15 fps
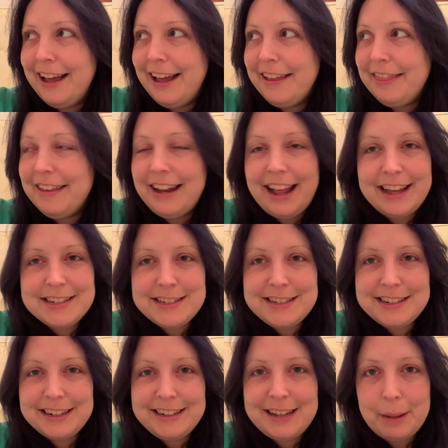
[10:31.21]
in the last
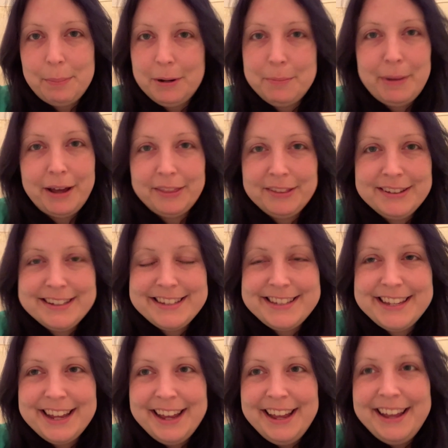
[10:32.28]
couple of
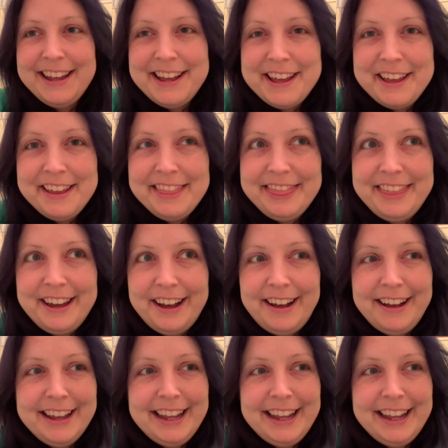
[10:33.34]
months that